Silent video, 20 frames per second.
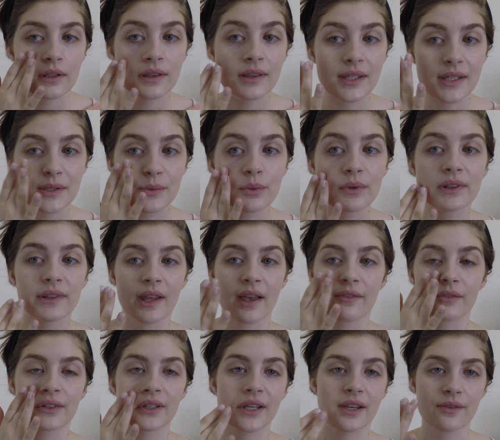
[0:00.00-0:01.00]
This will
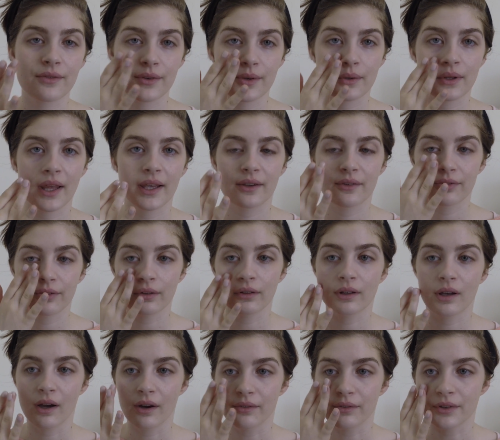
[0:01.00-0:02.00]
never give you like full
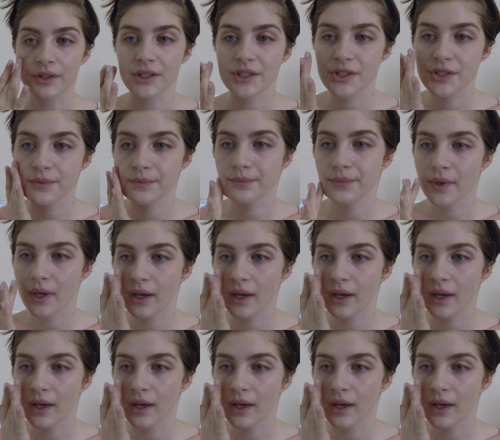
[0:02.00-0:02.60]
coverage,